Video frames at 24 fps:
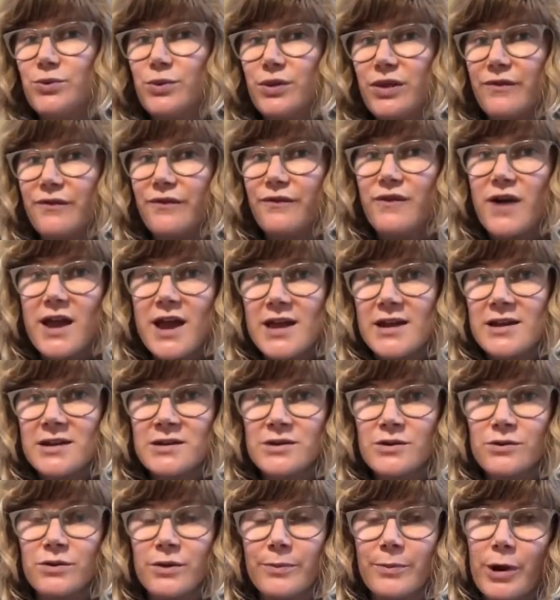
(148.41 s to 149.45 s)
with a
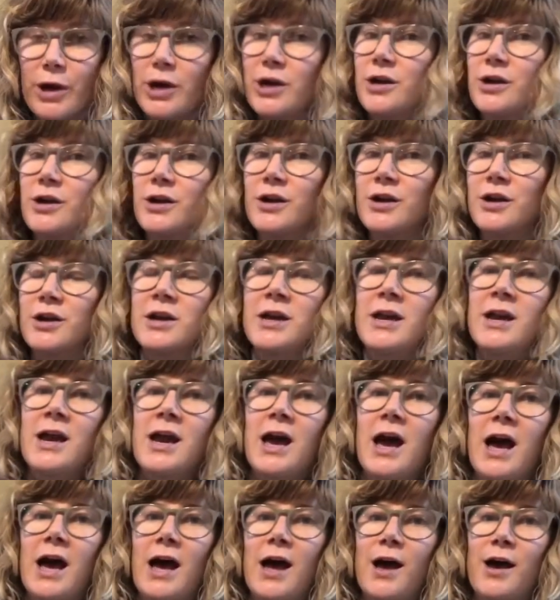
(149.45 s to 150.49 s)
friend or a partner
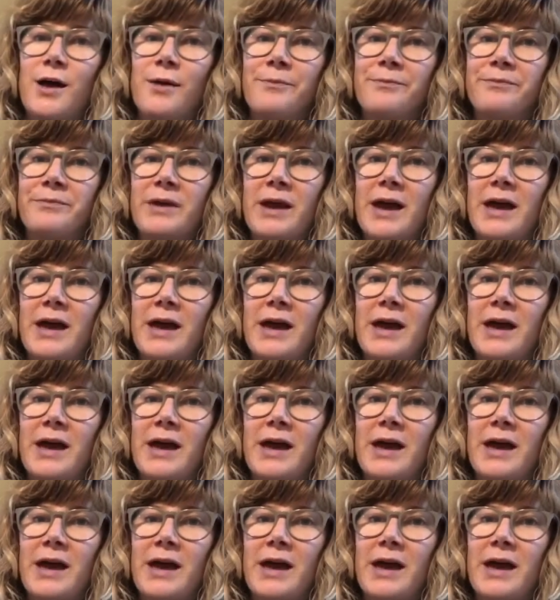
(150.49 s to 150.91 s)
um,